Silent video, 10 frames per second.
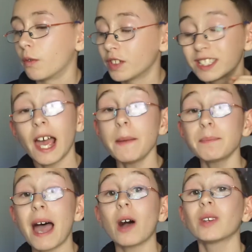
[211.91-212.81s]
For
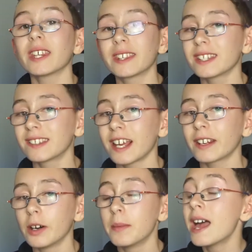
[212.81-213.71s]
£10, the
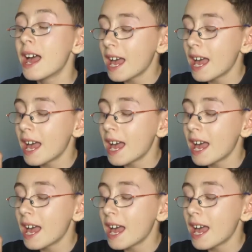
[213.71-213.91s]
Signum